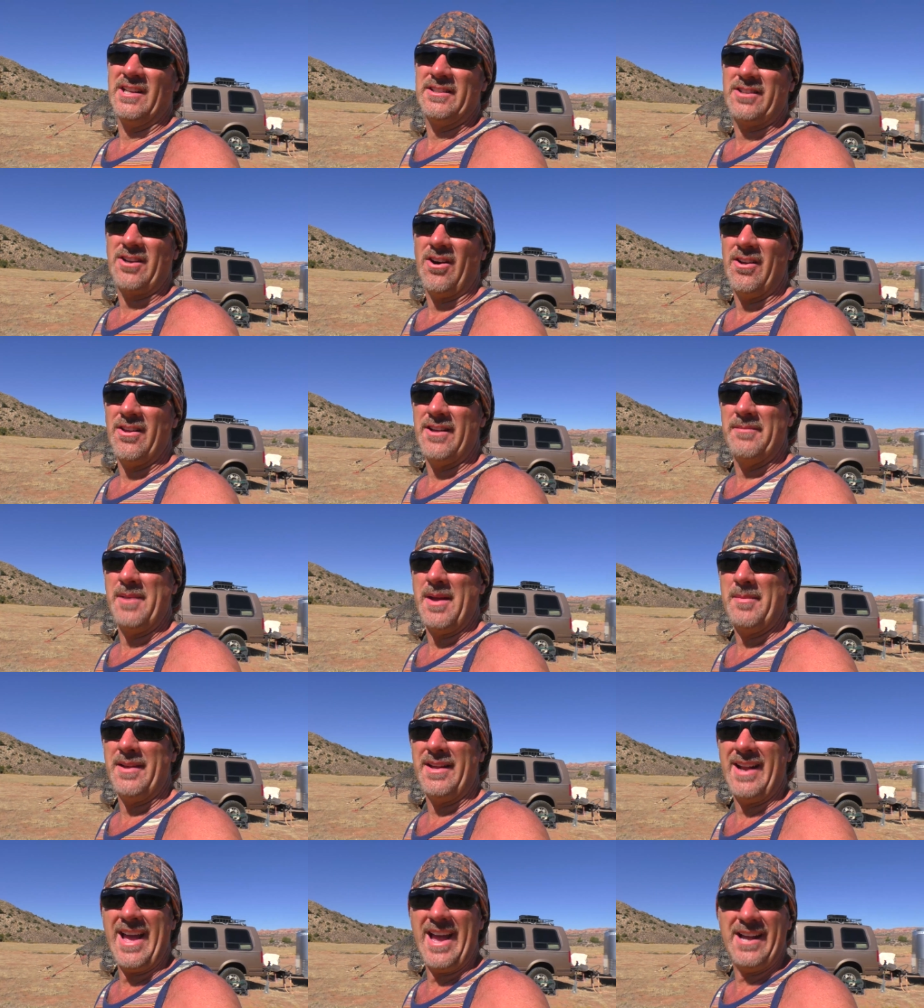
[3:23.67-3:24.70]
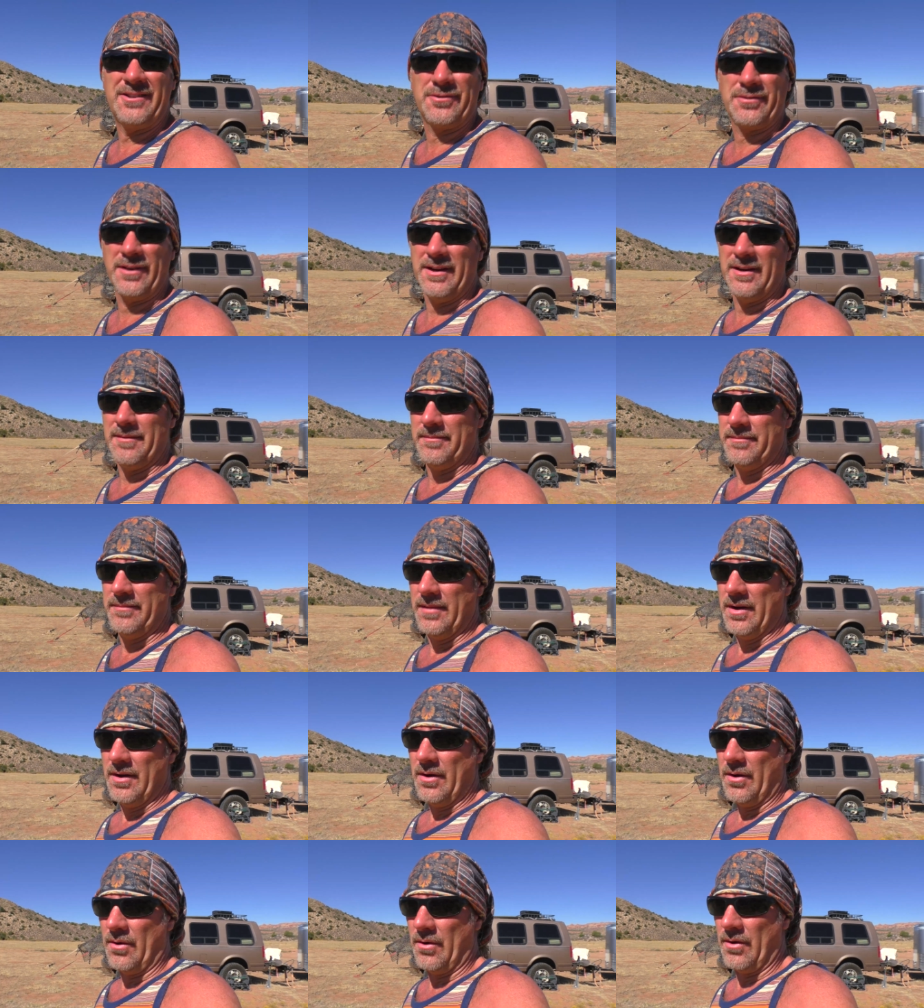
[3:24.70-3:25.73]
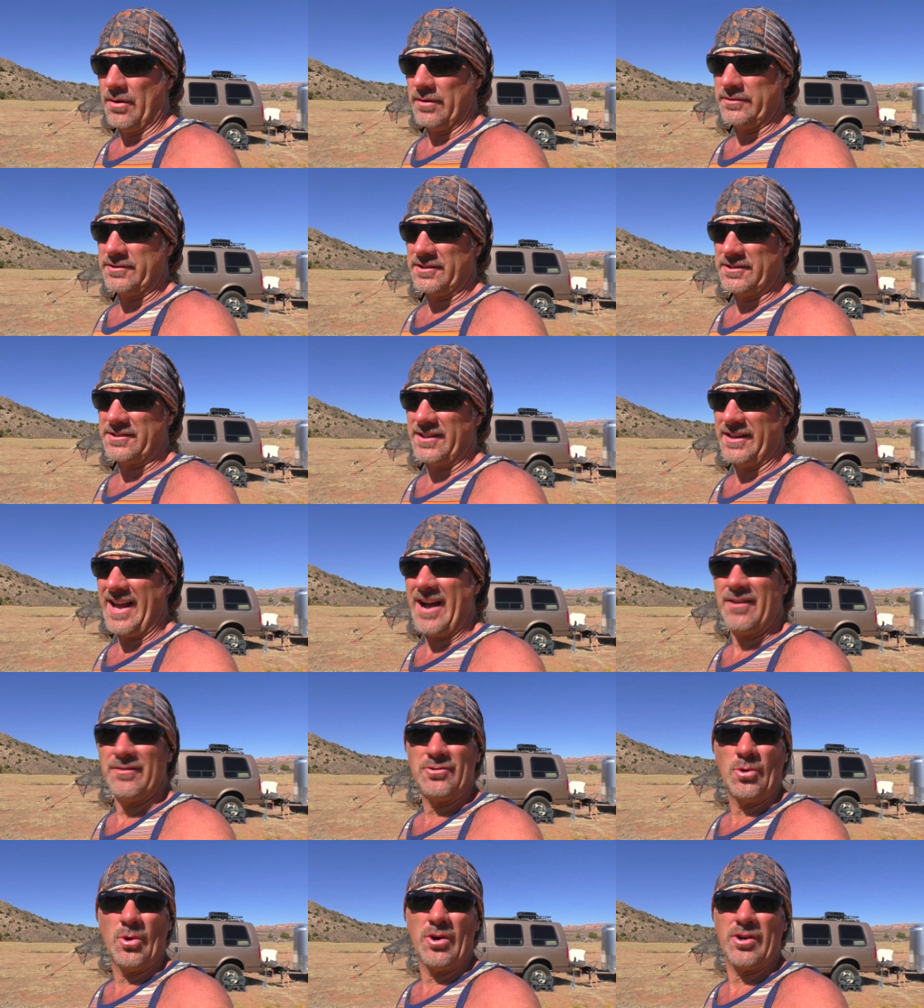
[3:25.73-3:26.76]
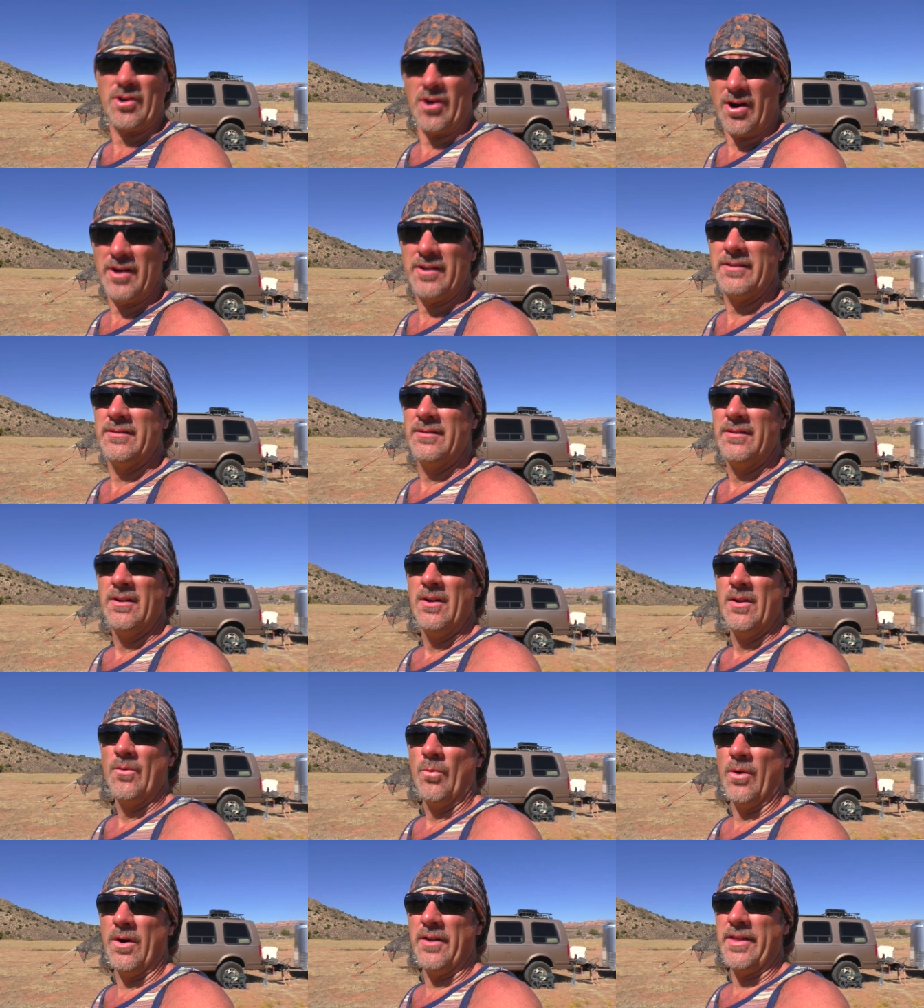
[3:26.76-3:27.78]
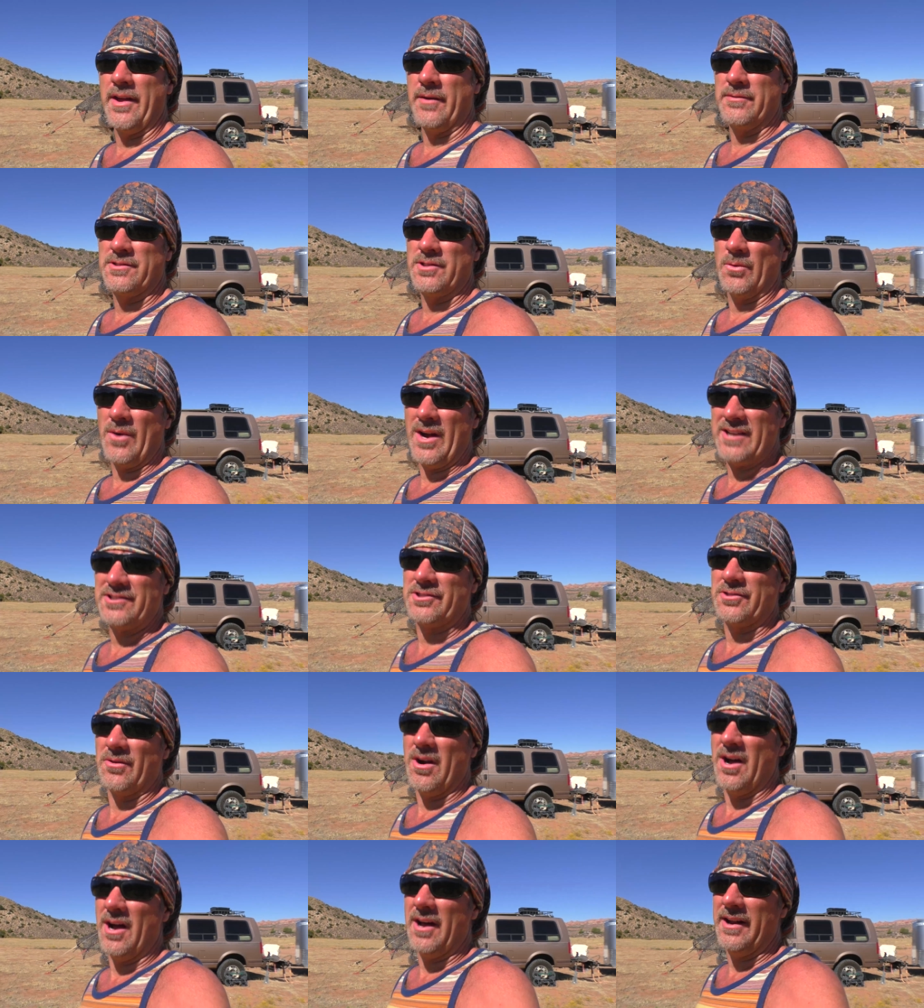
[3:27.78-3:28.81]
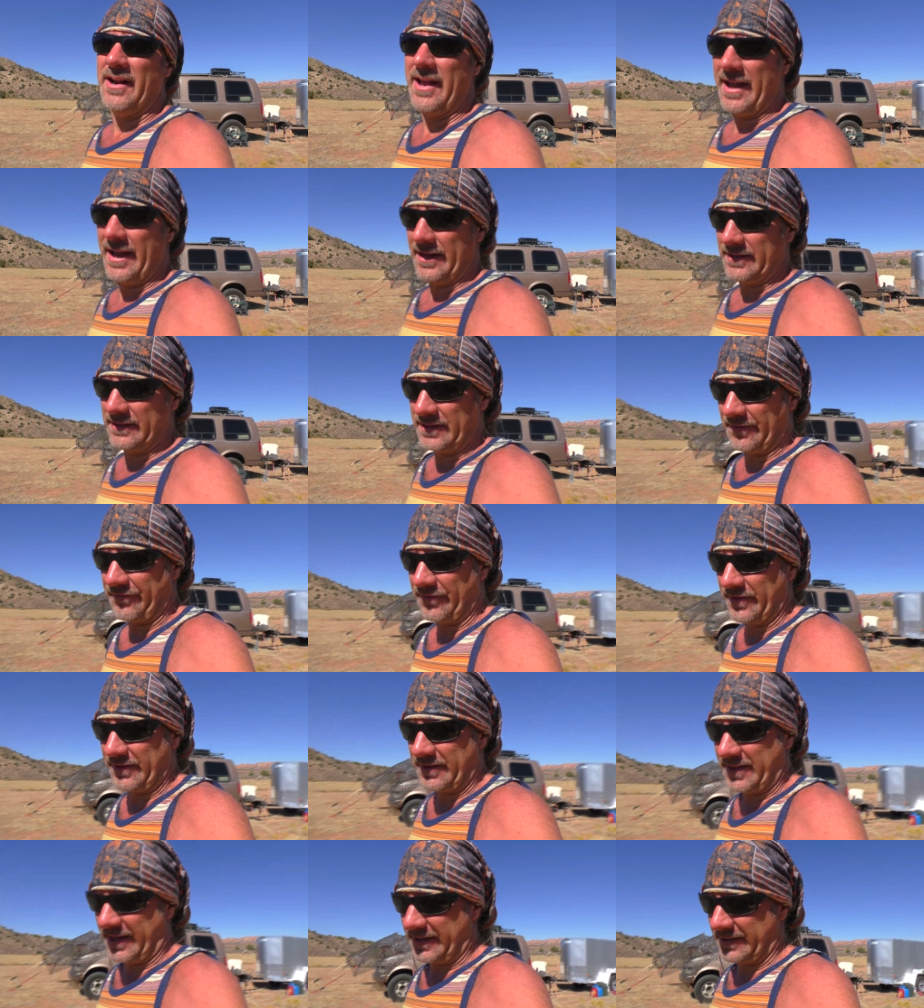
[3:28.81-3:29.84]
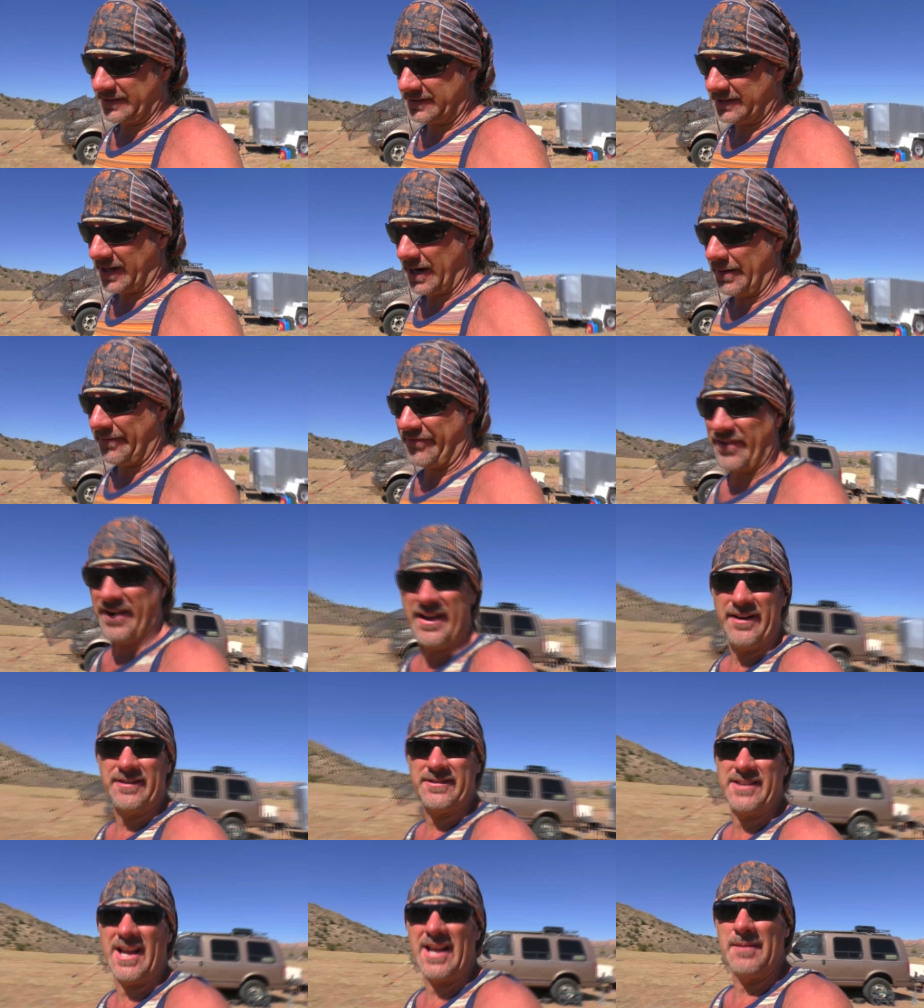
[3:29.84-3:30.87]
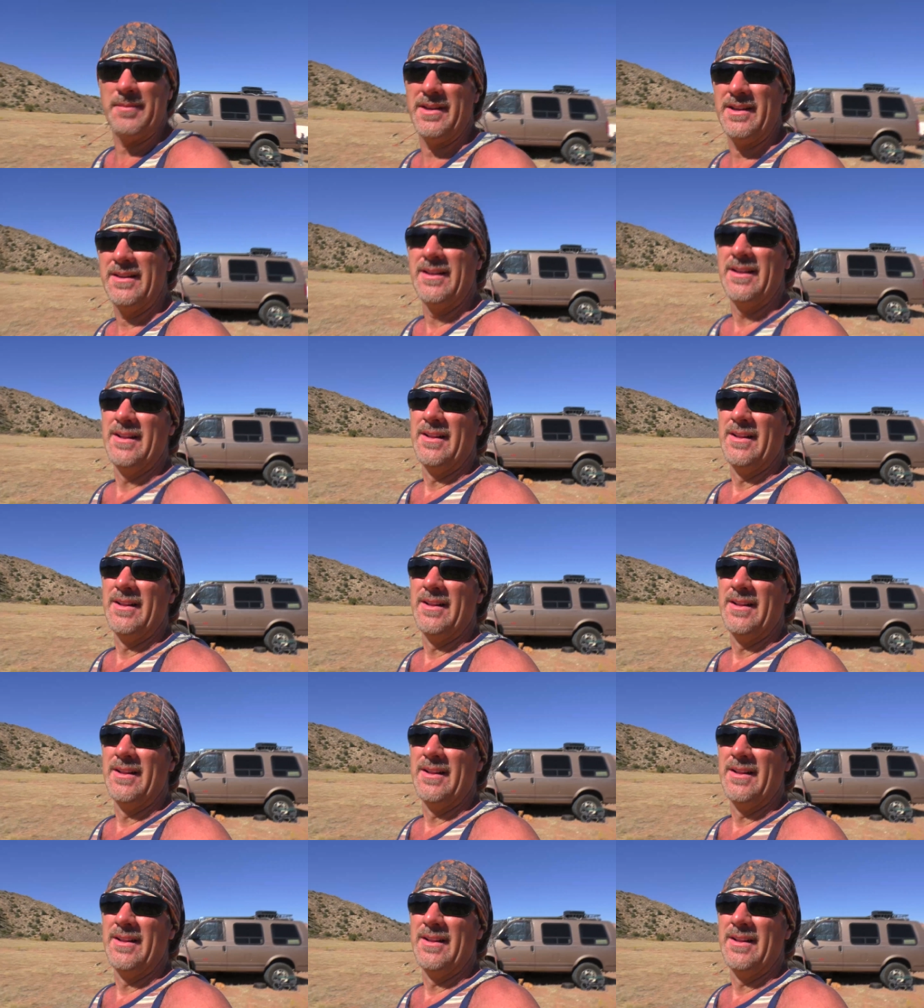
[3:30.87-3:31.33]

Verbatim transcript: call it maybe an atrium or just an outdoor garden where there was a restaurant and different things set up for entertainment.